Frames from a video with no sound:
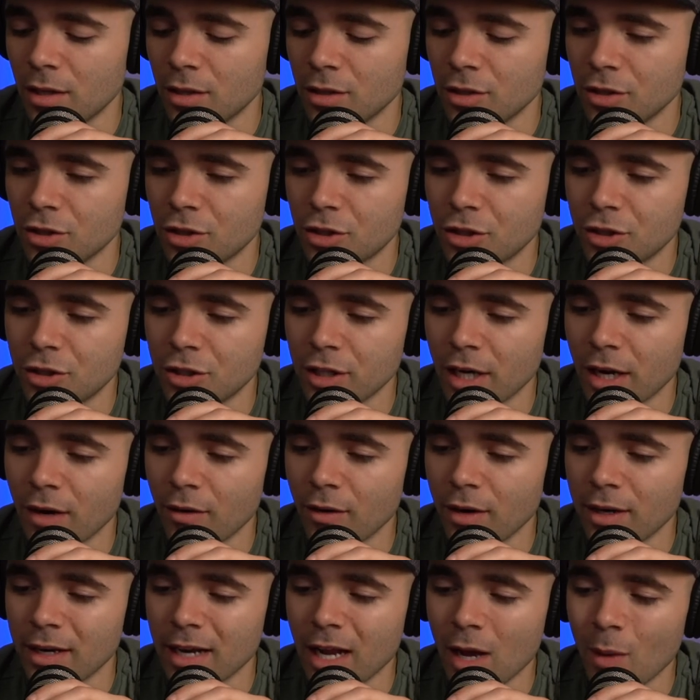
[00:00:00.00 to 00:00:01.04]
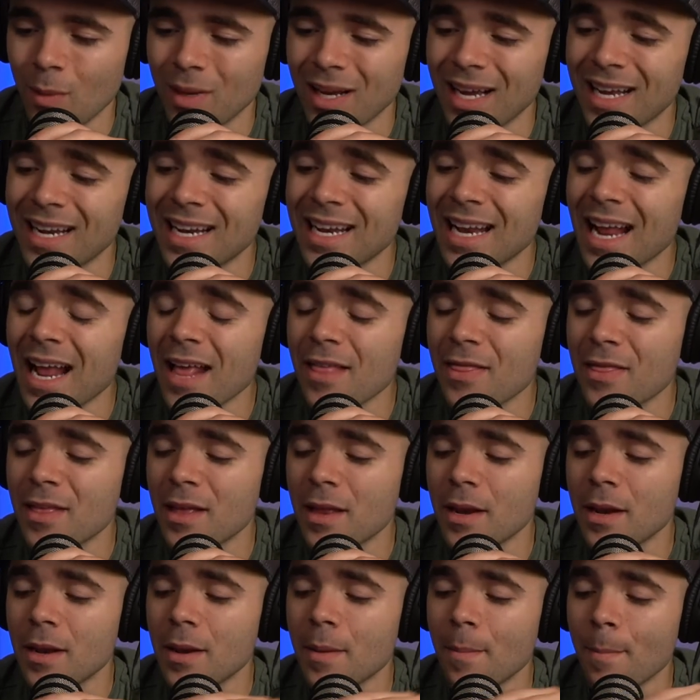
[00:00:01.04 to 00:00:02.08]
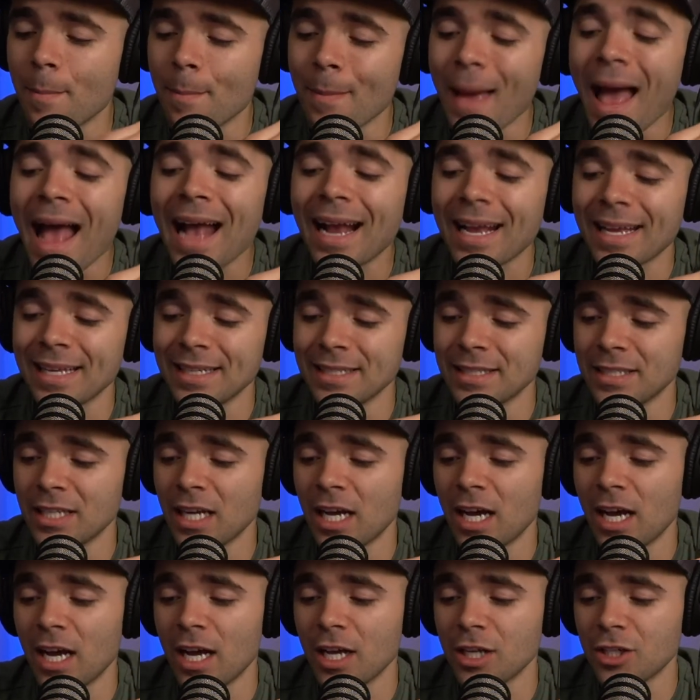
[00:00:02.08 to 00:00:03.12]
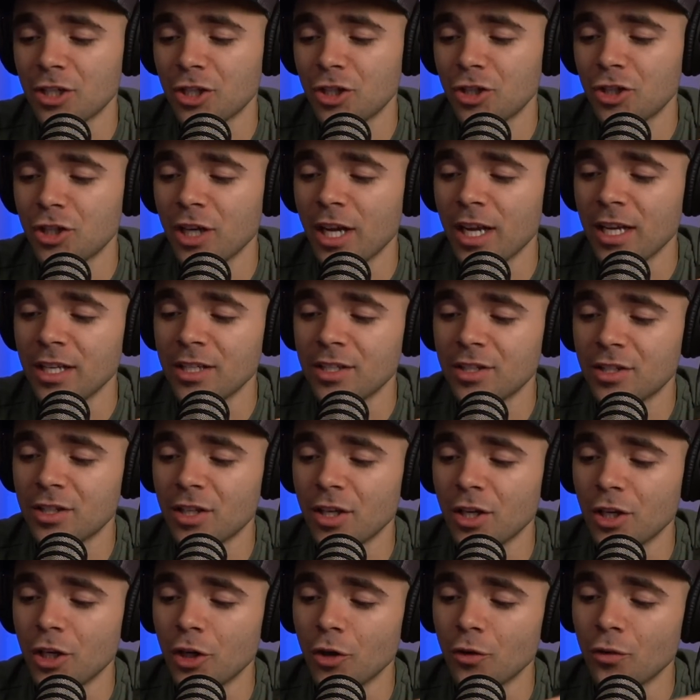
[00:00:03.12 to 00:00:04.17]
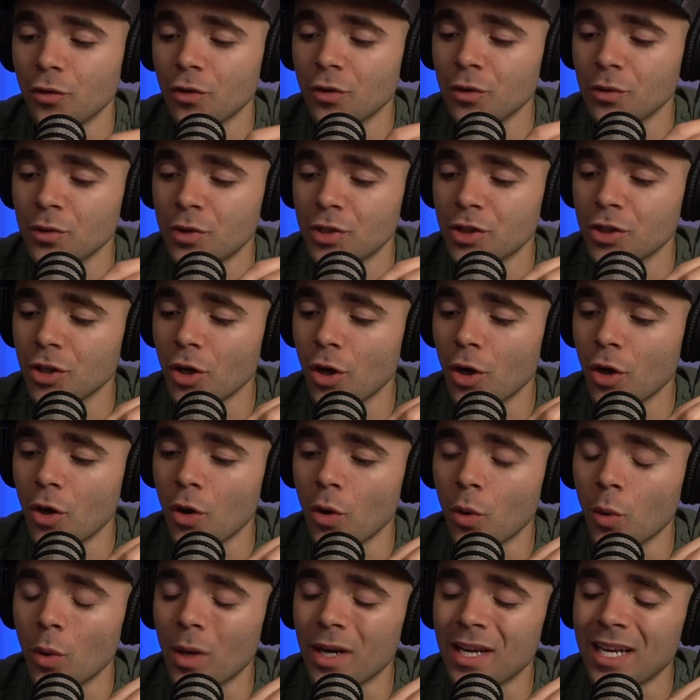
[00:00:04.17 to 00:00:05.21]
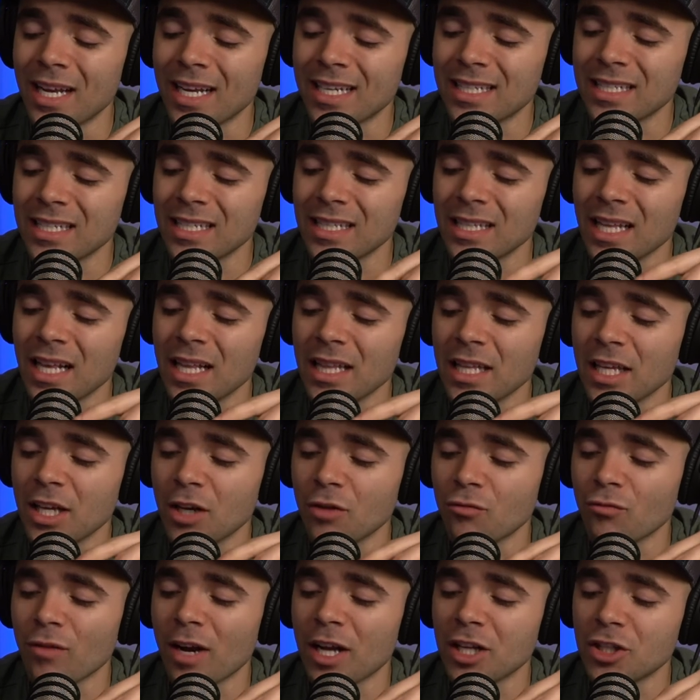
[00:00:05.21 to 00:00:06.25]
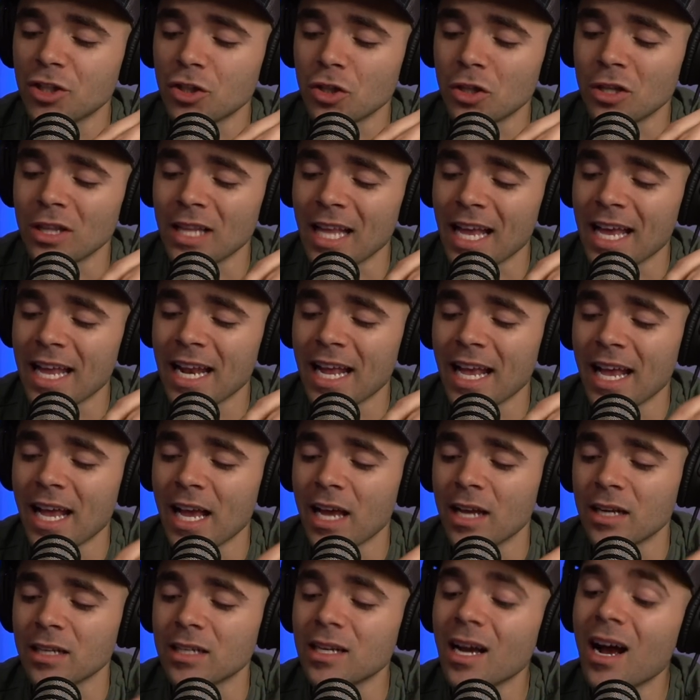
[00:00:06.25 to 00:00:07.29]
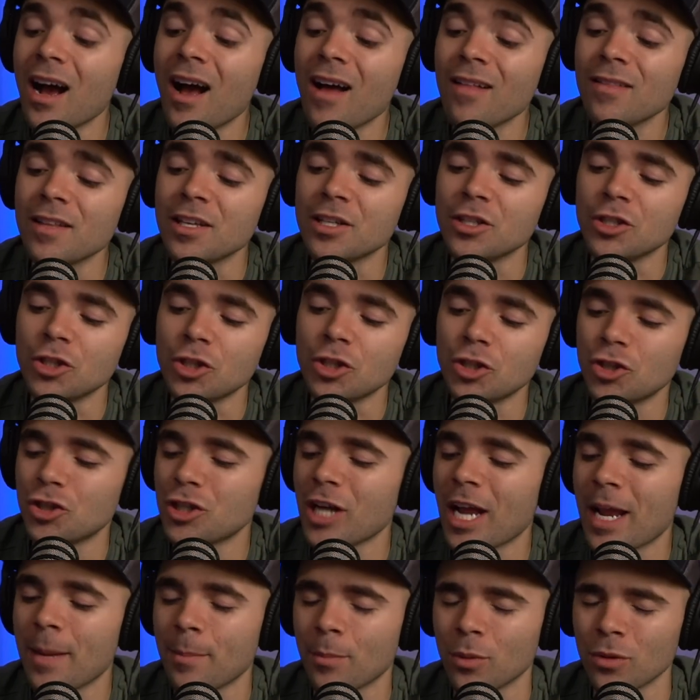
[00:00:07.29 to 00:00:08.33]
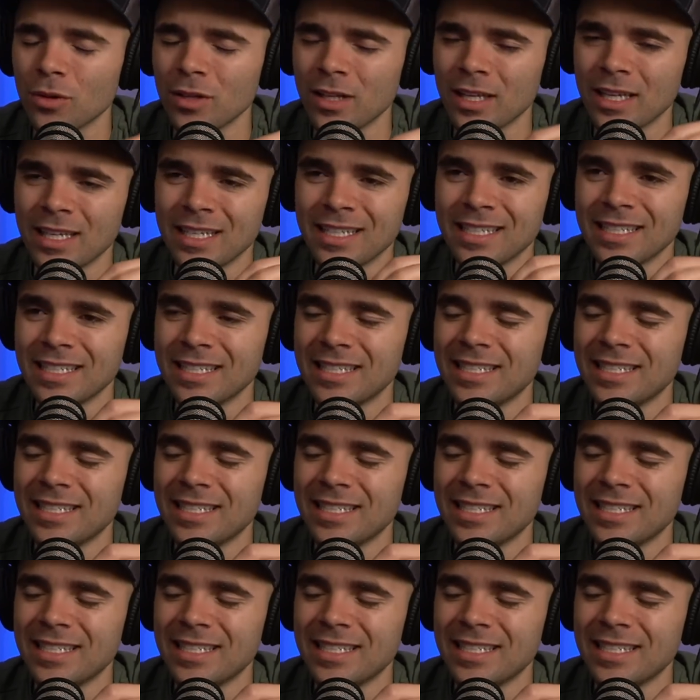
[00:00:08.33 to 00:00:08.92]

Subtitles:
share it now. We got Nathan McIntosh, Chase DeRusso, Nick Tillelli, Rachel Lanahan, Colin Chamberlain,